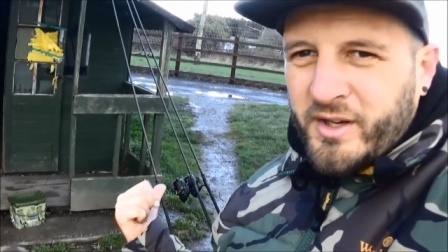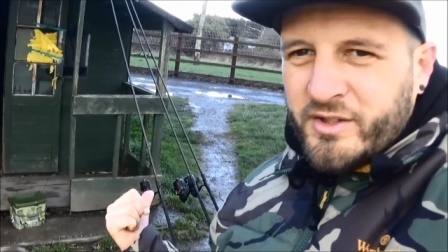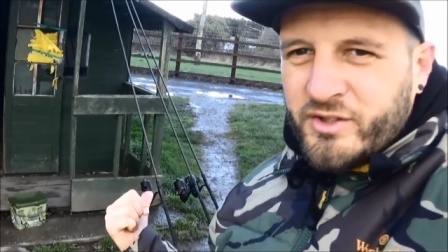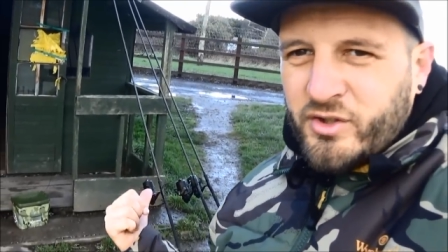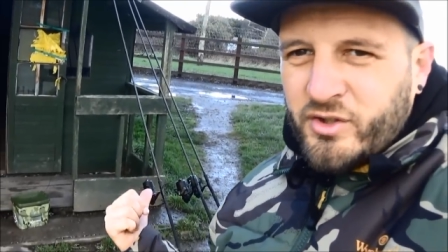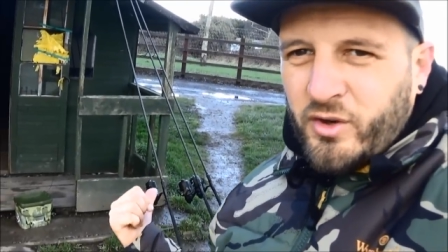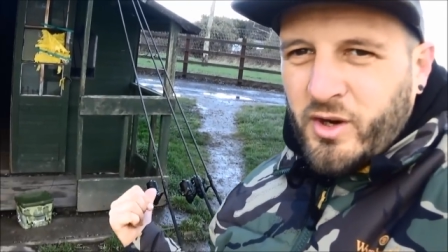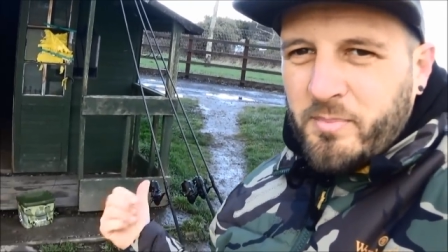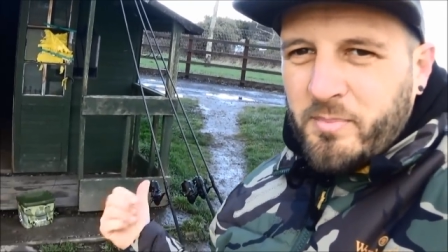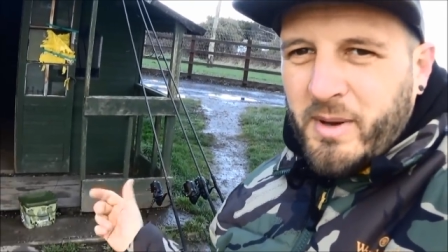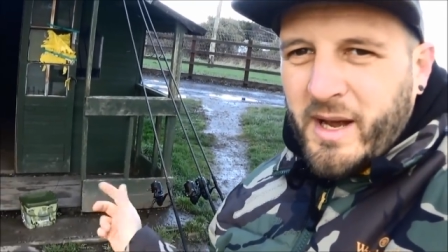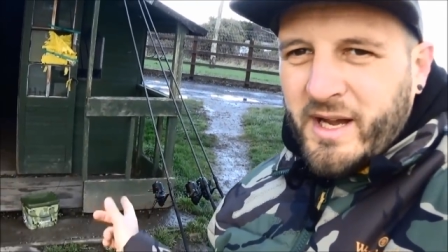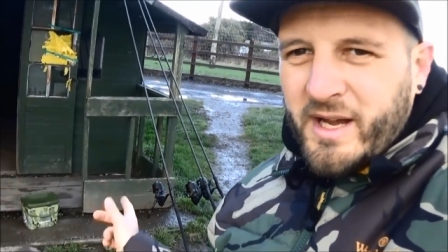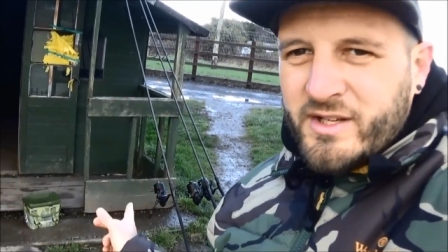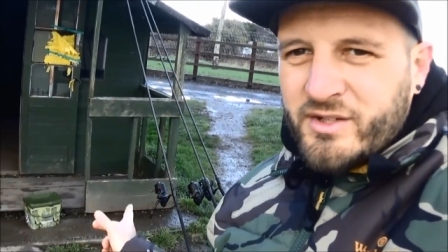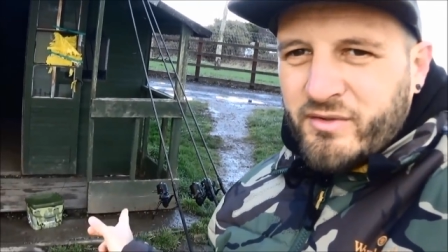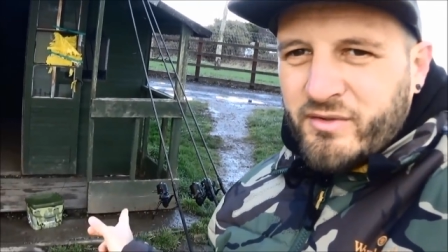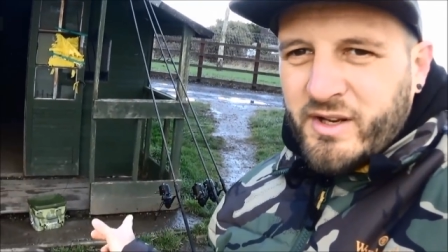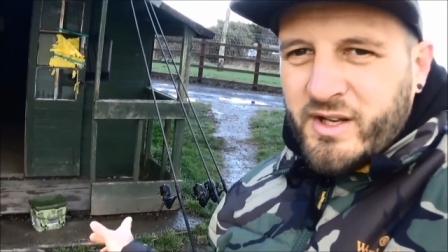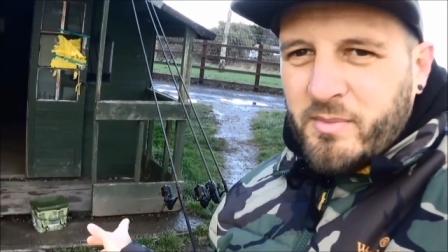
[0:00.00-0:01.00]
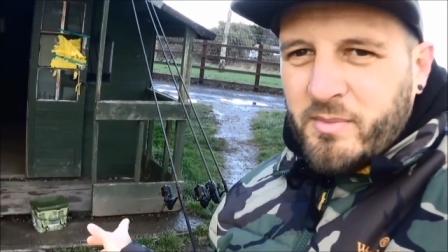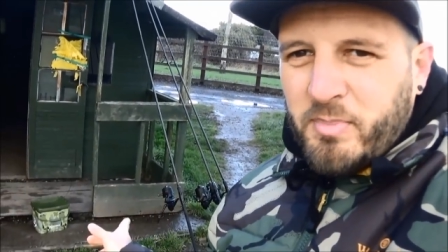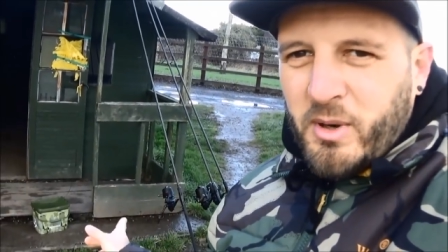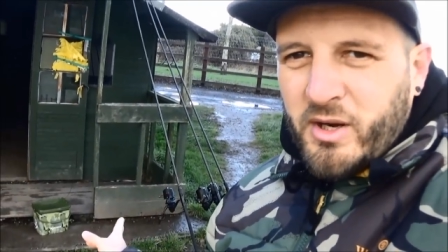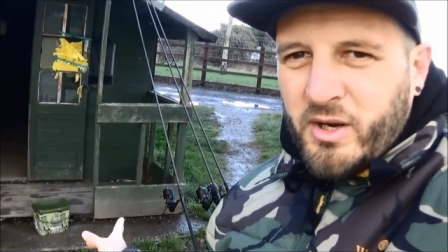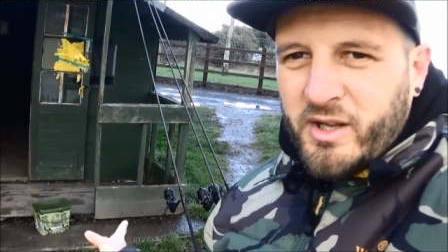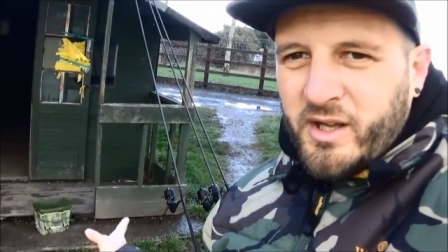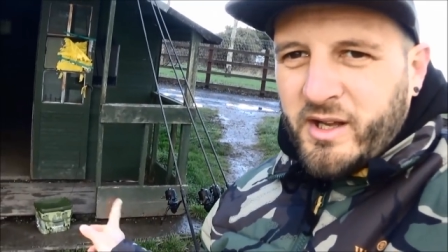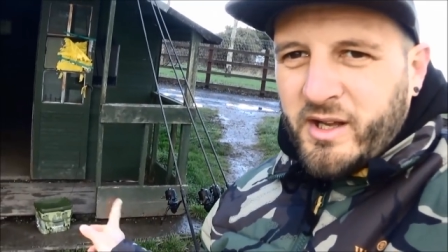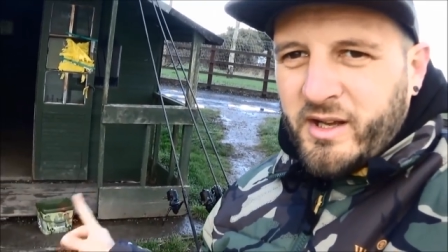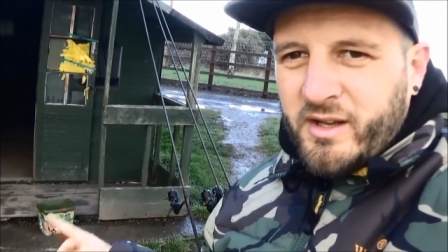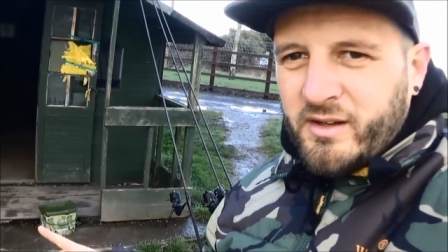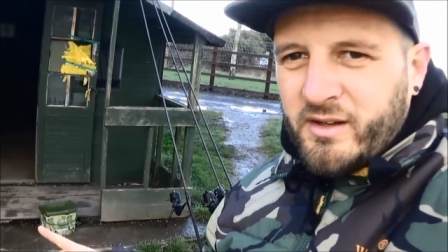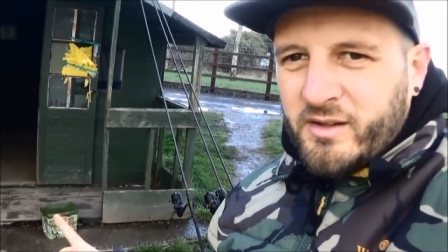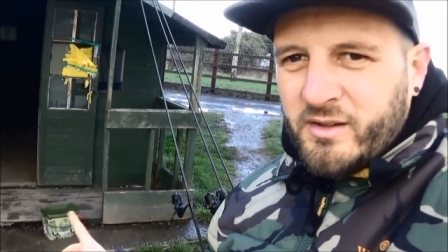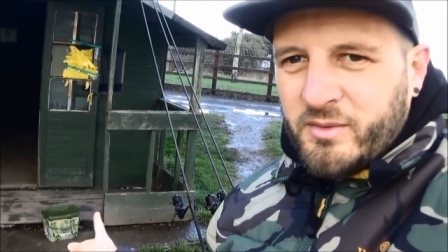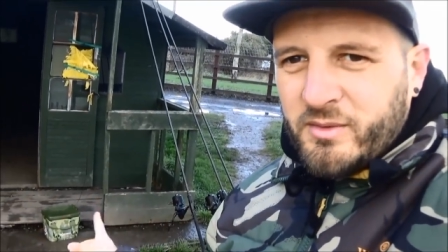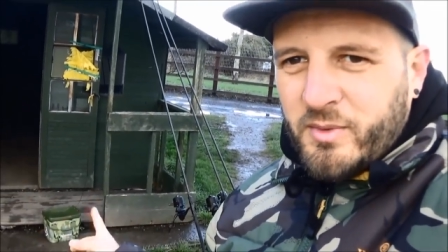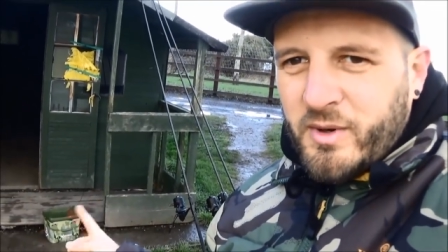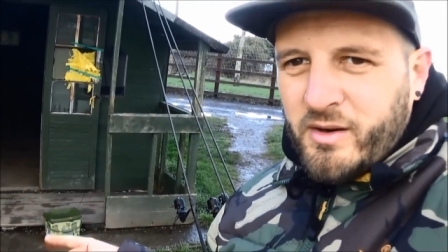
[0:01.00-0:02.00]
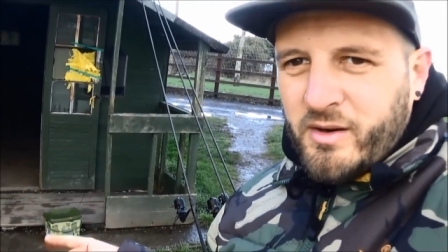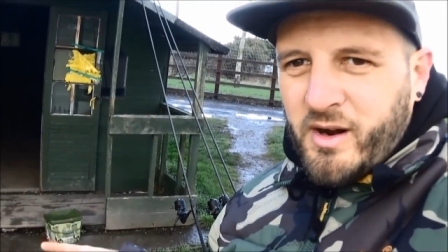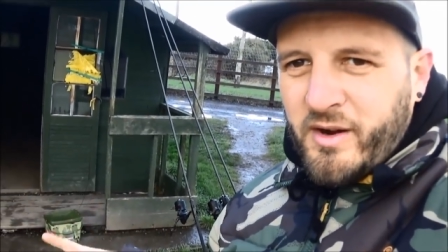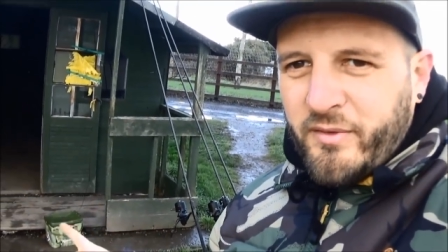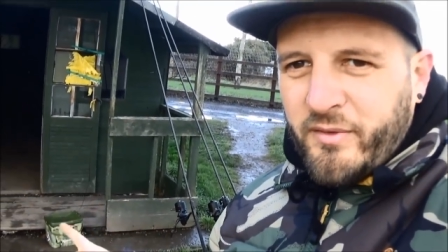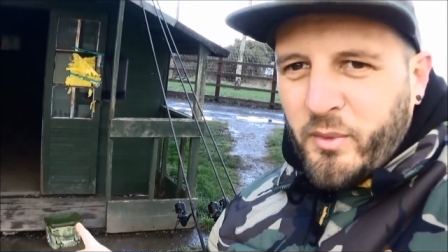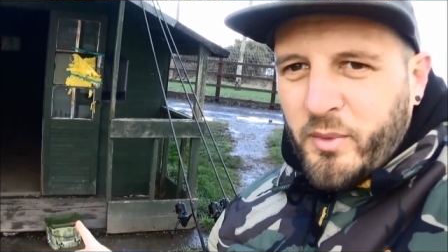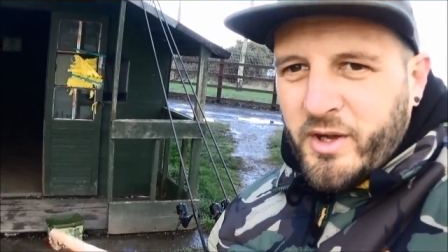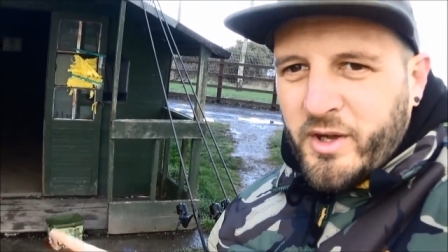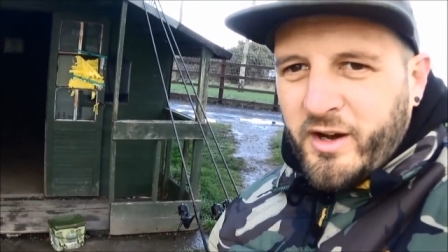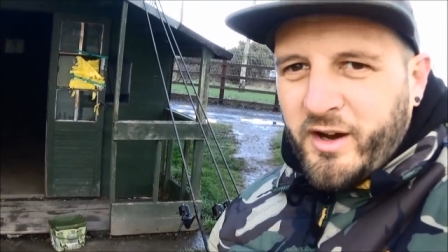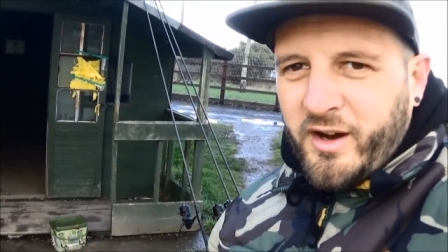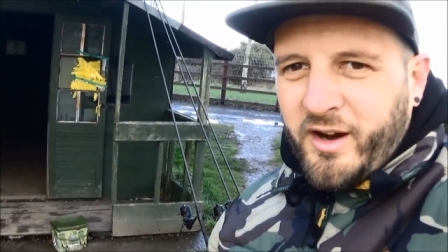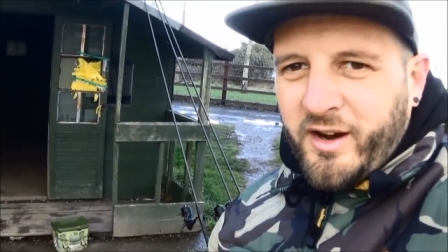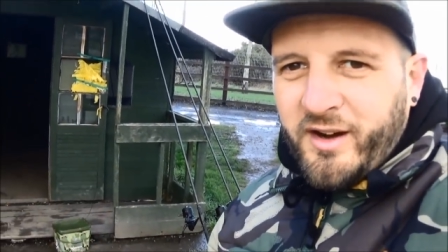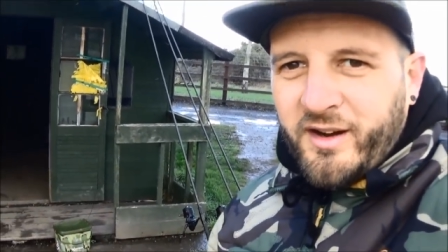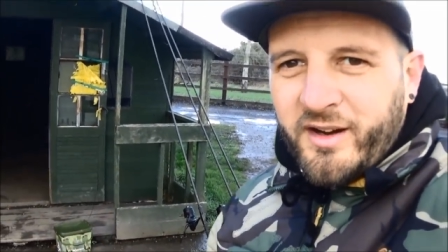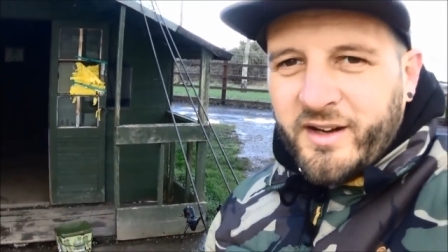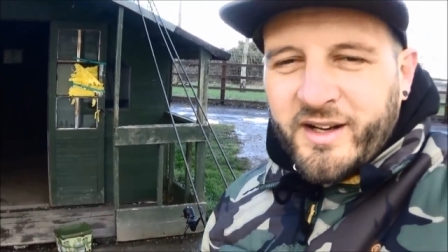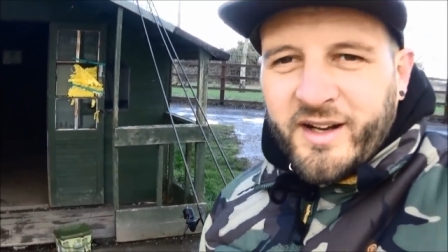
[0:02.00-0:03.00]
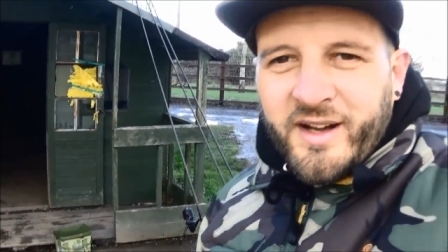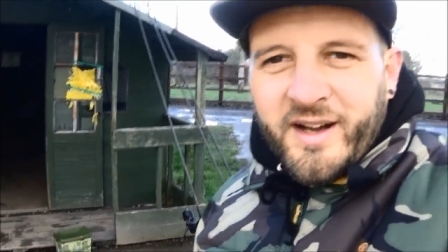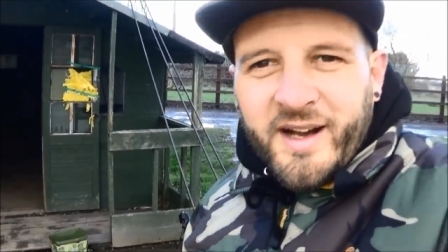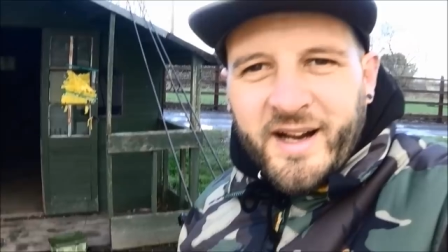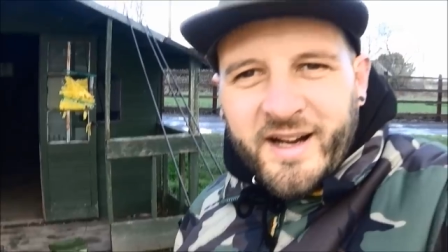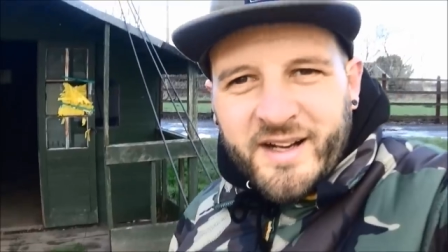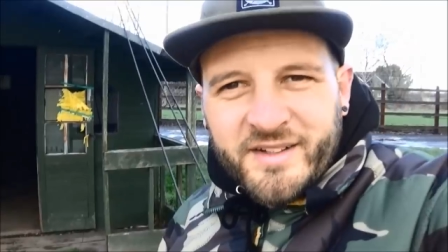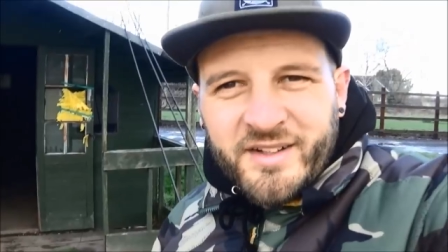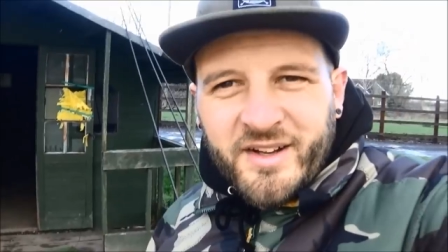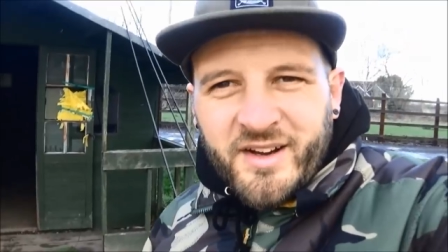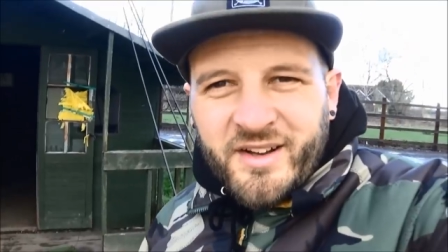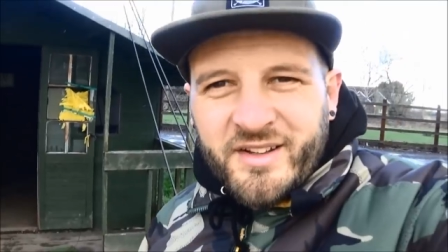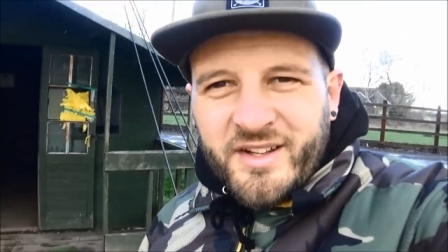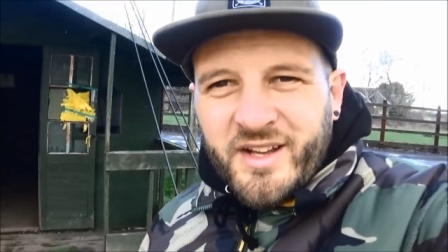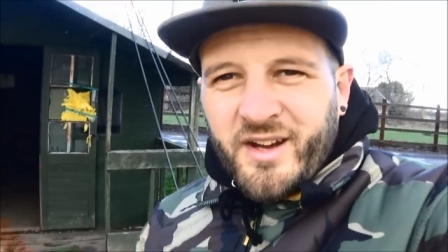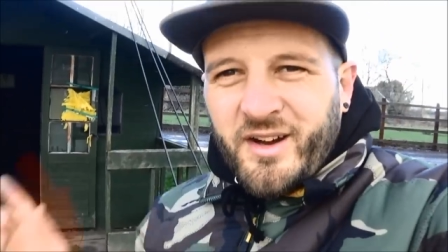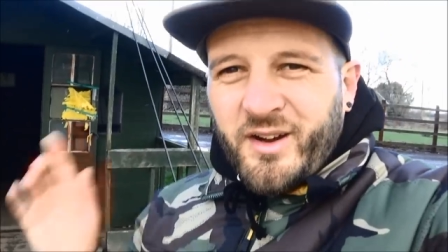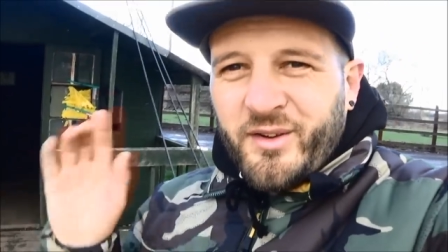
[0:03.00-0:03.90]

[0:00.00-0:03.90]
solid bags are in the bucket wherever we are, and yeah,